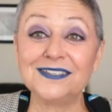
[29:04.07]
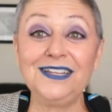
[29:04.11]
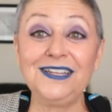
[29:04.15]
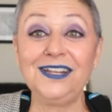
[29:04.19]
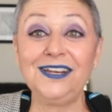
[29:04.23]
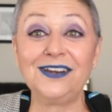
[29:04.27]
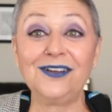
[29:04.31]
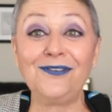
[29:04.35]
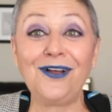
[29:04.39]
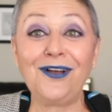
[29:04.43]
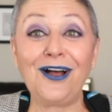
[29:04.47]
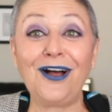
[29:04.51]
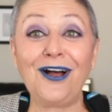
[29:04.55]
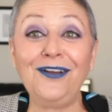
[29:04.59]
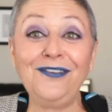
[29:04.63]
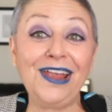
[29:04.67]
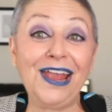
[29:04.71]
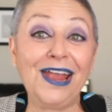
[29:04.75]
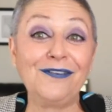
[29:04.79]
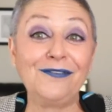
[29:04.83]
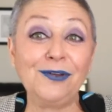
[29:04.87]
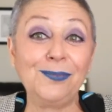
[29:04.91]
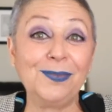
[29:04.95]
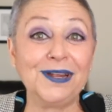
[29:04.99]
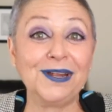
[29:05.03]
know, all,
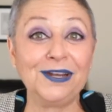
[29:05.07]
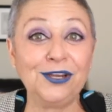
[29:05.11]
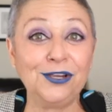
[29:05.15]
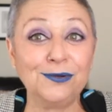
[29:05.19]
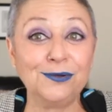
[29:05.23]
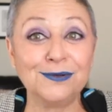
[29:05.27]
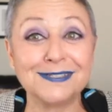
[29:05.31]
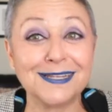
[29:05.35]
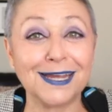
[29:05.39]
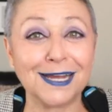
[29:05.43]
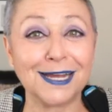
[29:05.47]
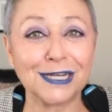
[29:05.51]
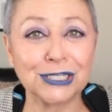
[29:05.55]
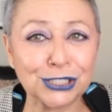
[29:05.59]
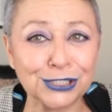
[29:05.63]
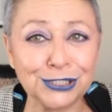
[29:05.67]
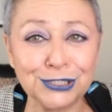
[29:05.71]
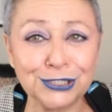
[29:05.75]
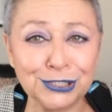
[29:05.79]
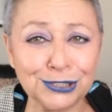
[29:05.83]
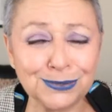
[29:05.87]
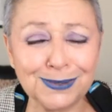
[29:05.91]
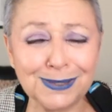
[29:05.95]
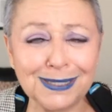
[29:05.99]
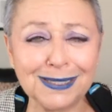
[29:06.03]
everybody who was actually
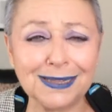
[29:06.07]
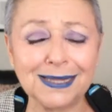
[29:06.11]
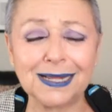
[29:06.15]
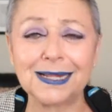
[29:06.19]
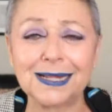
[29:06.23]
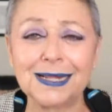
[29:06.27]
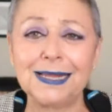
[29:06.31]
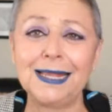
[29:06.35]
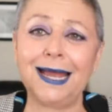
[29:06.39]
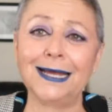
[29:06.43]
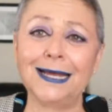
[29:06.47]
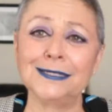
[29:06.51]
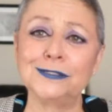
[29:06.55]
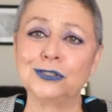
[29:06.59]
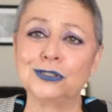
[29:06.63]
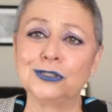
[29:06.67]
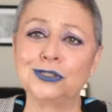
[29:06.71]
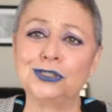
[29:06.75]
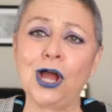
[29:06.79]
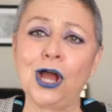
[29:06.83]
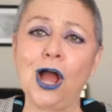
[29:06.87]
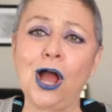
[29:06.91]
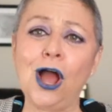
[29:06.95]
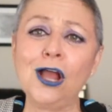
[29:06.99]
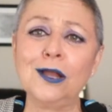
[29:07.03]
doing the class
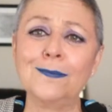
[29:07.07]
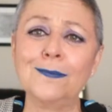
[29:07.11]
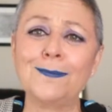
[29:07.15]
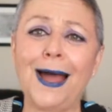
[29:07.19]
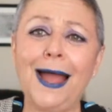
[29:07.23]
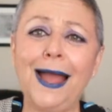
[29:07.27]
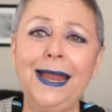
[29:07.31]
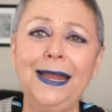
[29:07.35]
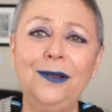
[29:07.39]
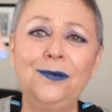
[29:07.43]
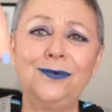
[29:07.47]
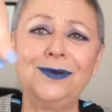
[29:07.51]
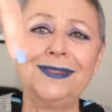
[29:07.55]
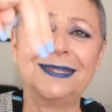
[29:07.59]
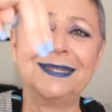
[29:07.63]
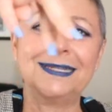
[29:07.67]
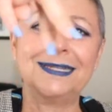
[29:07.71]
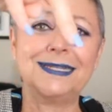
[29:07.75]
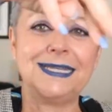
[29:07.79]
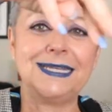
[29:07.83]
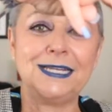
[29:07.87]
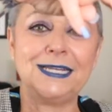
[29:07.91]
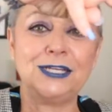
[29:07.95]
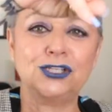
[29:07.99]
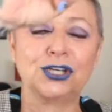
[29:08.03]
jog by with the
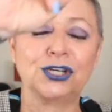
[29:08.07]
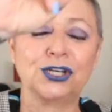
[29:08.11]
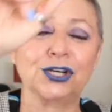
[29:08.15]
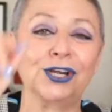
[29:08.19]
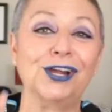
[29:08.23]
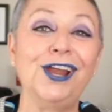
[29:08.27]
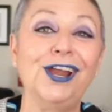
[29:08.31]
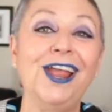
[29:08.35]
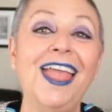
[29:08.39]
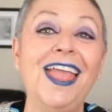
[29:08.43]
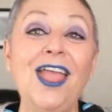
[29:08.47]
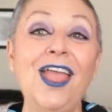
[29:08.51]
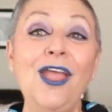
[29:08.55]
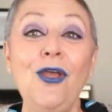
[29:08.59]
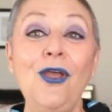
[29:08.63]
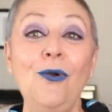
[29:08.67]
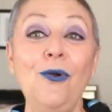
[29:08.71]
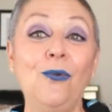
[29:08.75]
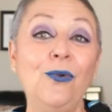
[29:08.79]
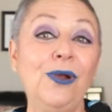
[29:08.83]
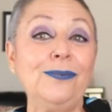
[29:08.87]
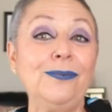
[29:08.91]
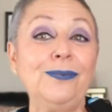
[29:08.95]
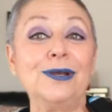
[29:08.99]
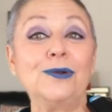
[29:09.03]
teacher.
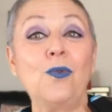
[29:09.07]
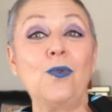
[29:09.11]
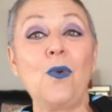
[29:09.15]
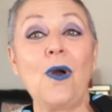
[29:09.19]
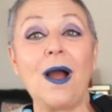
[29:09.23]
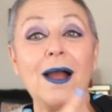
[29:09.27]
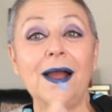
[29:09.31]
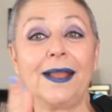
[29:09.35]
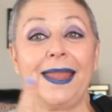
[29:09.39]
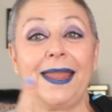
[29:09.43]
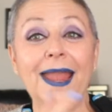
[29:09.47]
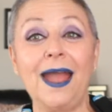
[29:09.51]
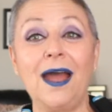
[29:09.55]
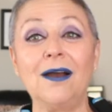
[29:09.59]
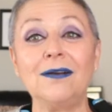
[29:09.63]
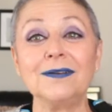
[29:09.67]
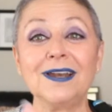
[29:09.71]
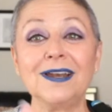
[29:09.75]
We would walk out,